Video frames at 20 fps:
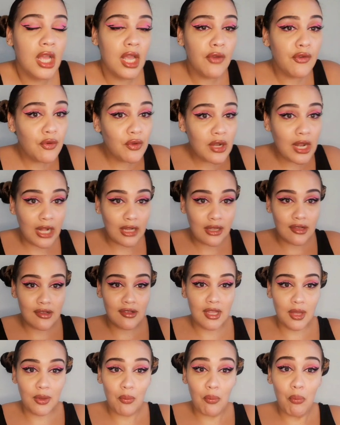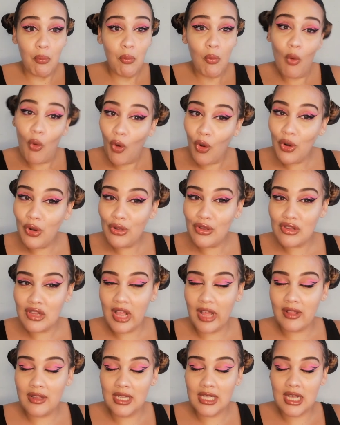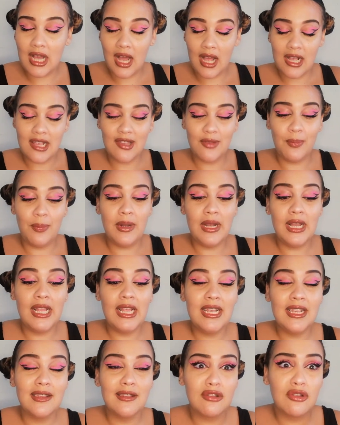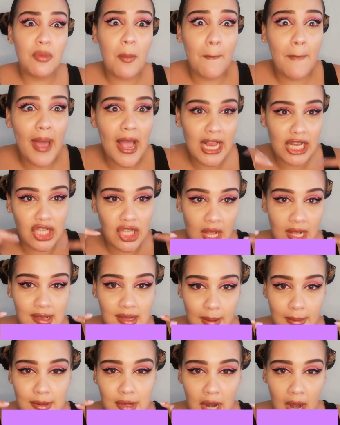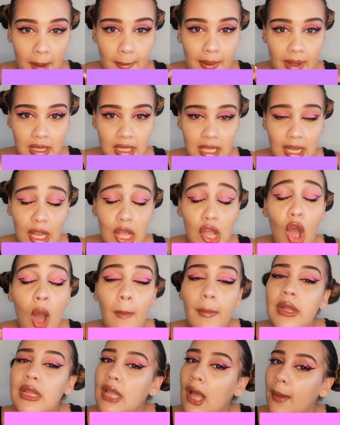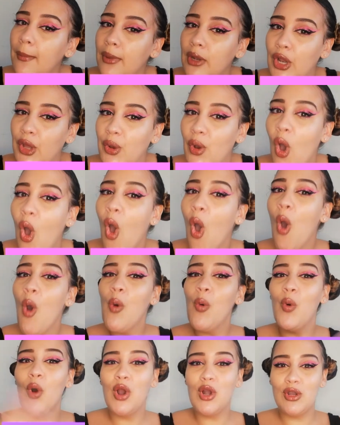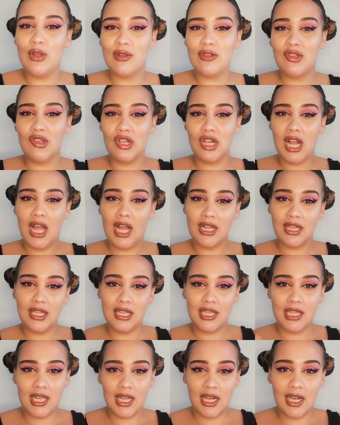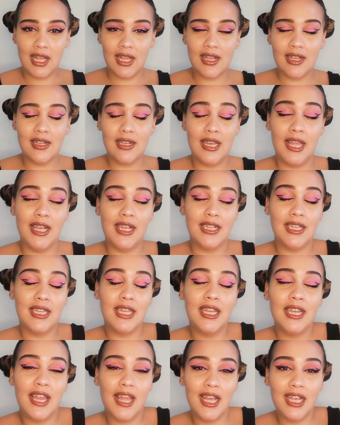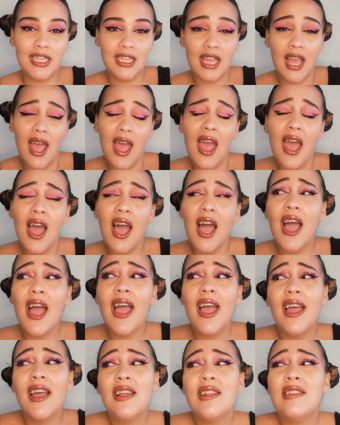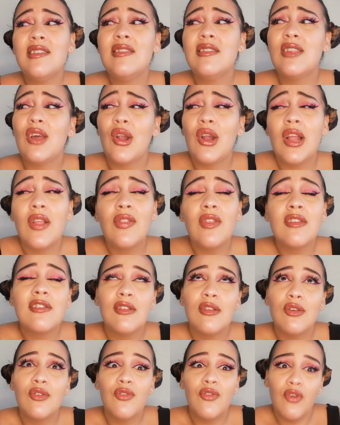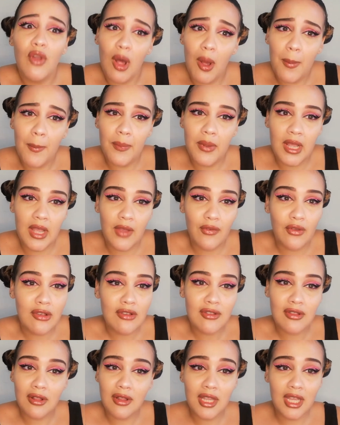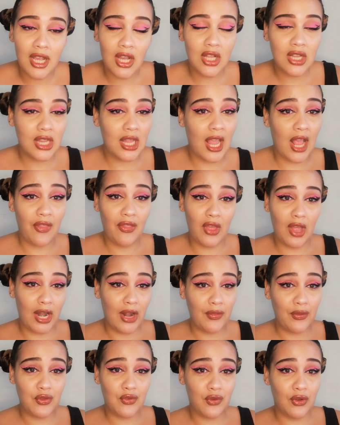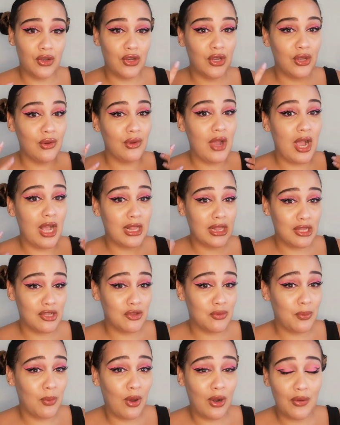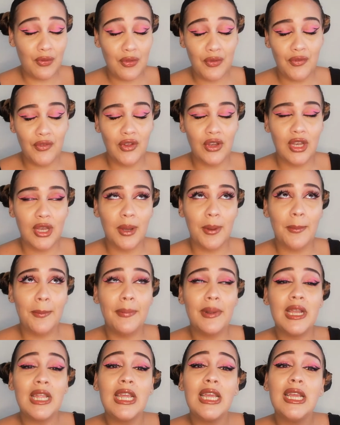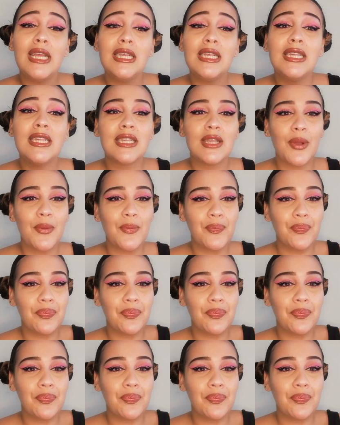If you'd like to see more looks like this, guys, please smash that subscribe button and comment down below what looks you'd like to see next. And don't let this look flop. If you're still here at the end of this video, at this part of the video, please